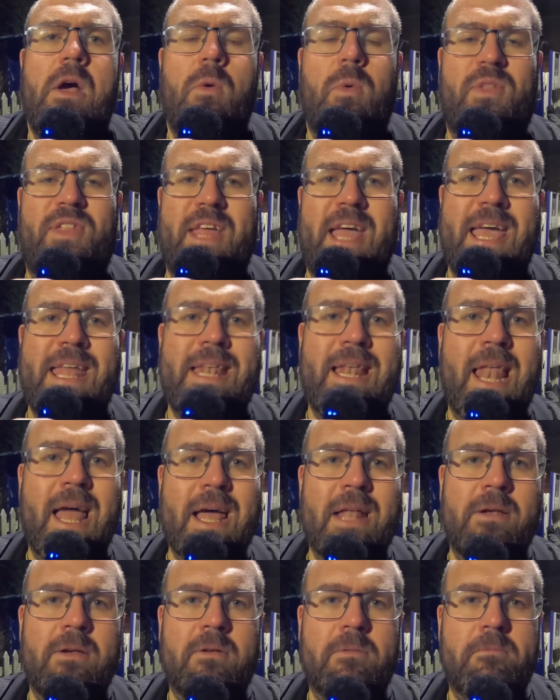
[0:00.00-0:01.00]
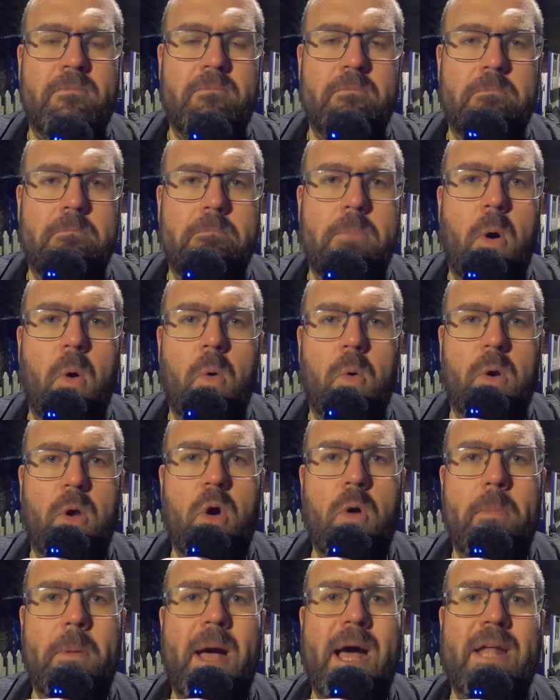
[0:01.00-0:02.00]
with the inland port
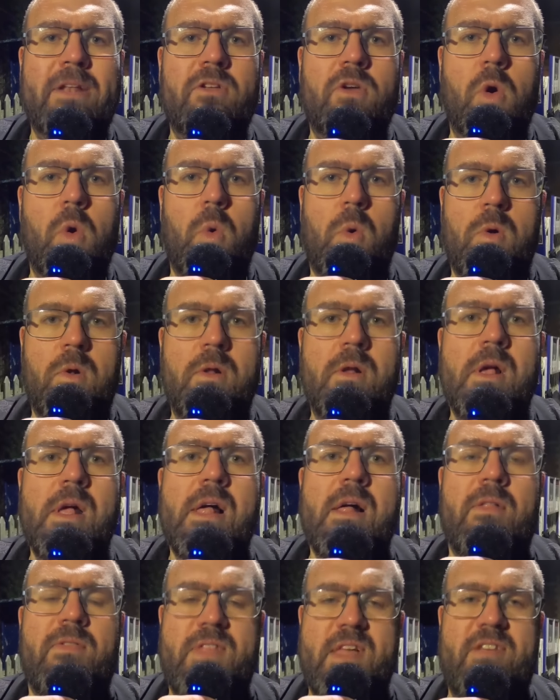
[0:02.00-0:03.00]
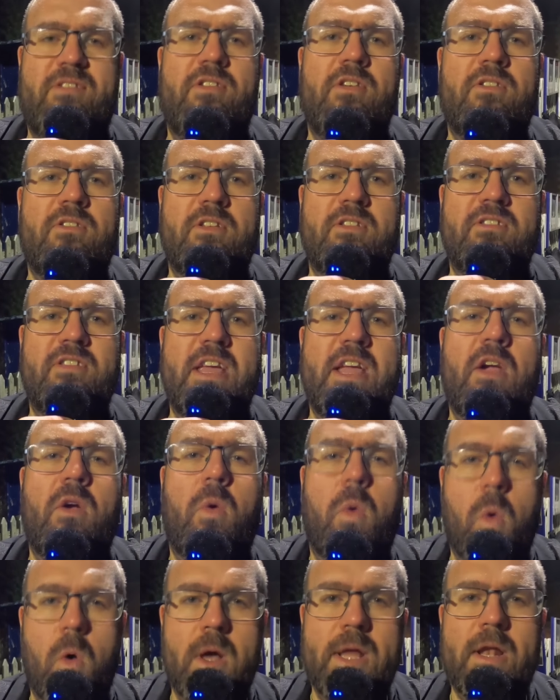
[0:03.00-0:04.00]
up at Goole, this used to see
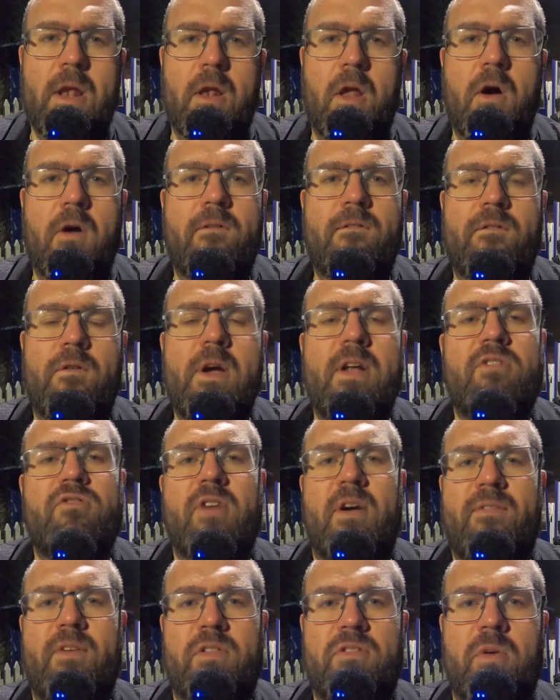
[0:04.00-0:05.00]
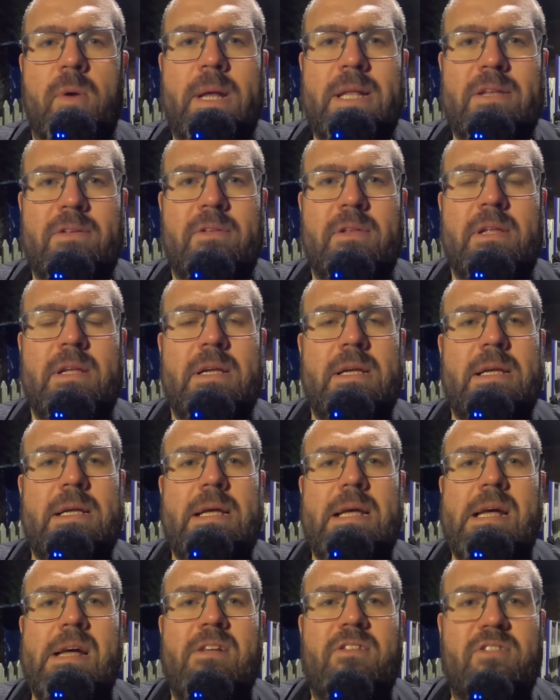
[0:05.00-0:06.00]
quite a lot of freight traffic through it.
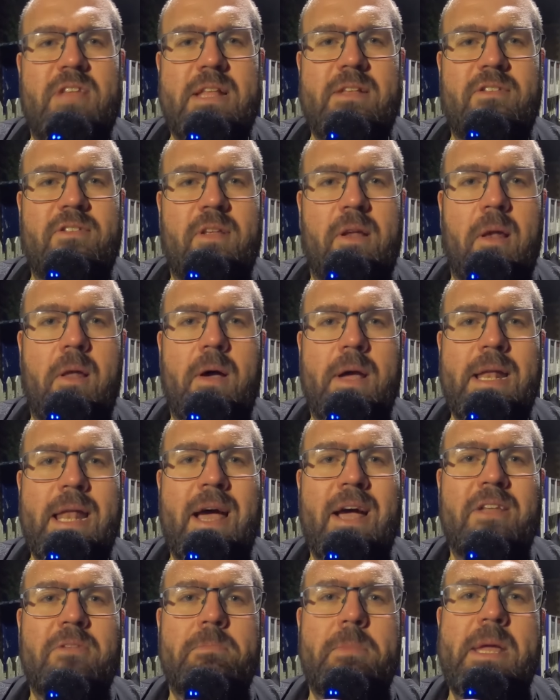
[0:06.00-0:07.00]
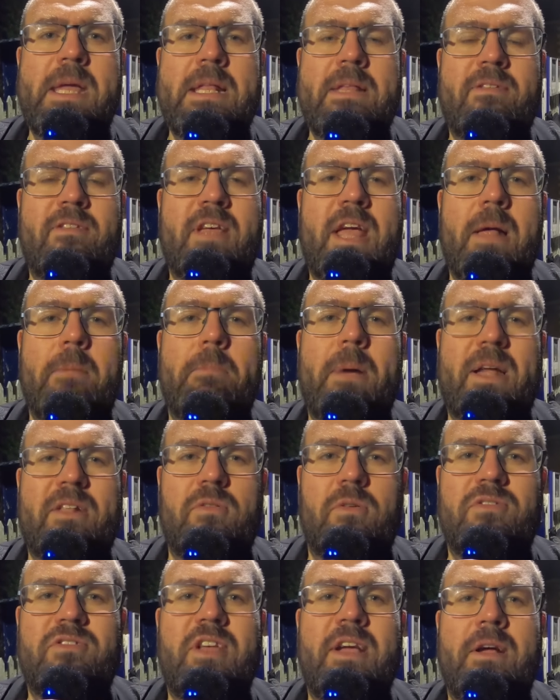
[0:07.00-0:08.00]
Since the line has been scaled back
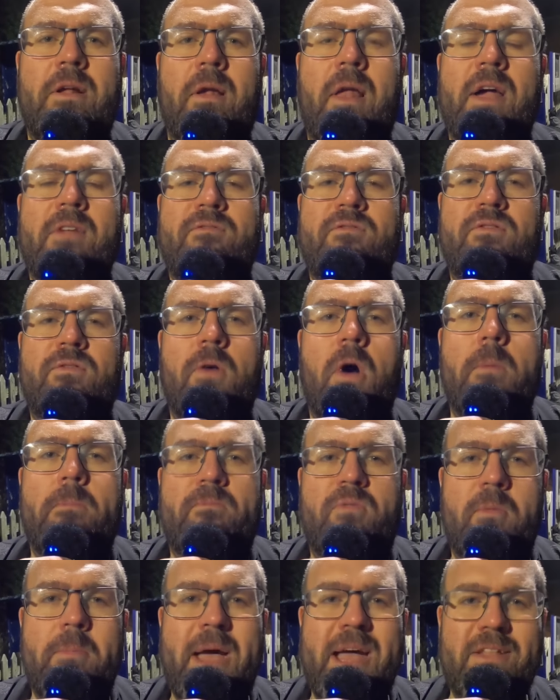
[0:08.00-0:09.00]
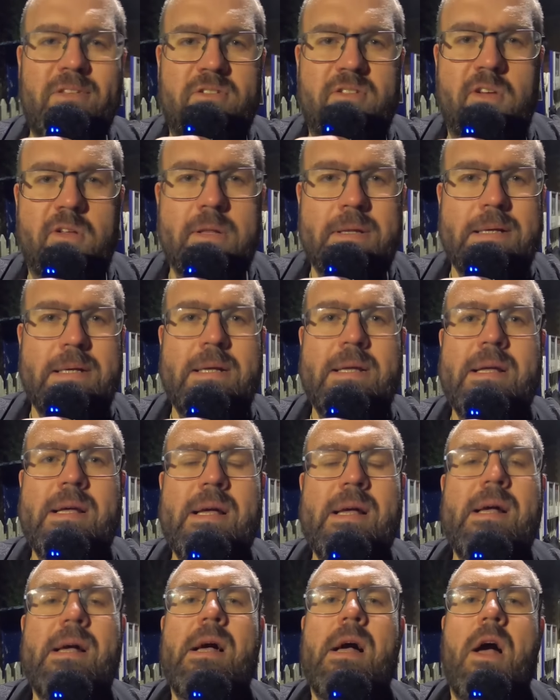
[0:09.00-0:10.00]
to a single line up from Hensall,
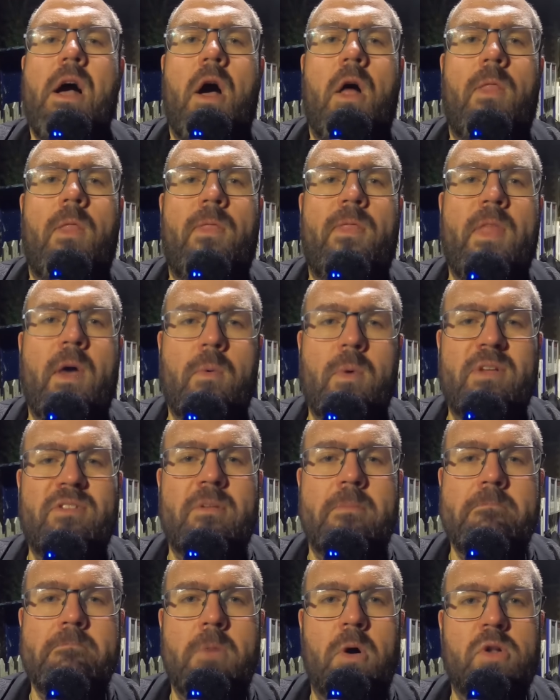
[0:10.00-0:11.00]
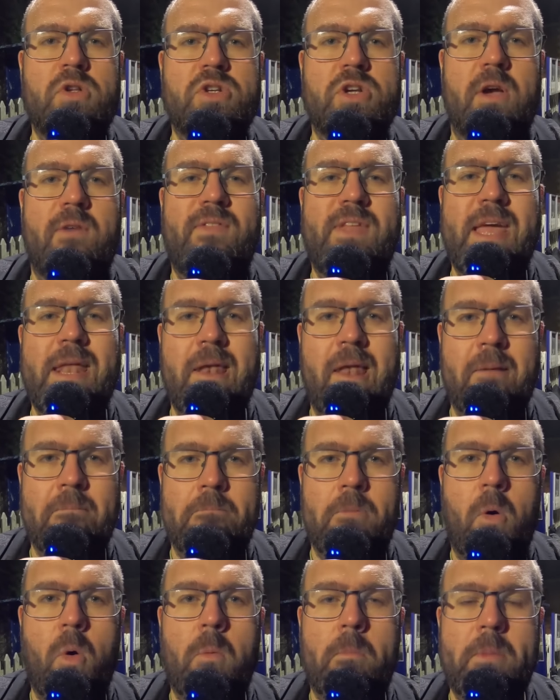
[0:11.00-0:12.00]
there isn't much of the inland
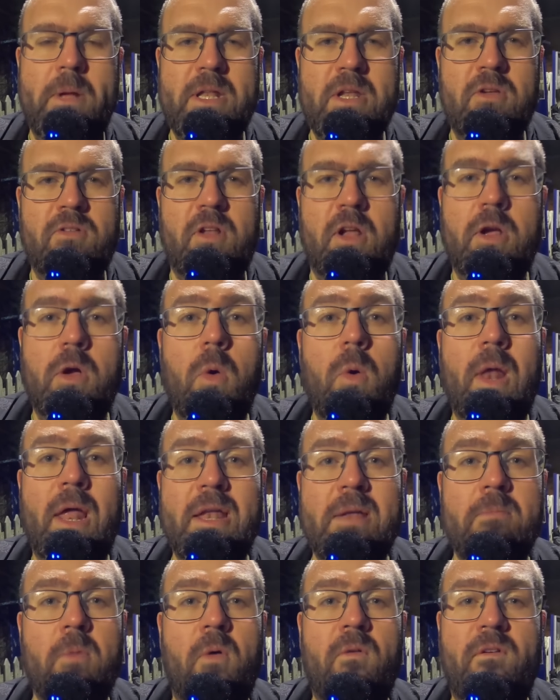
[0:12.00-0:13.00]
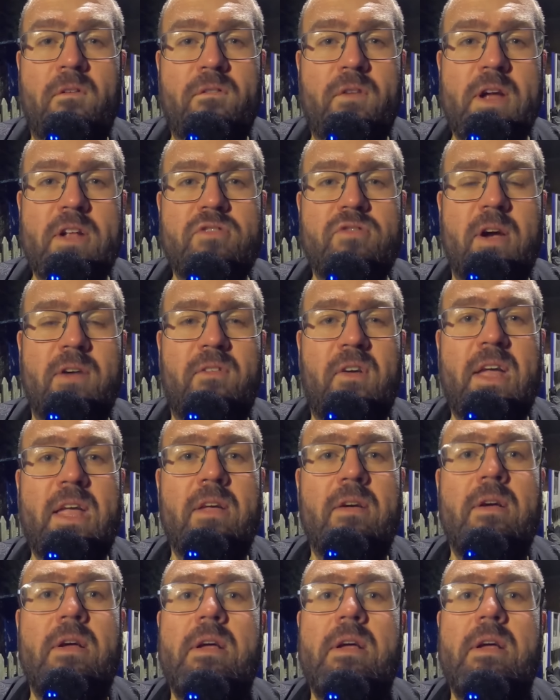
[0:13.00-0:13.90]
port being used at Goole anymore for freight traffic.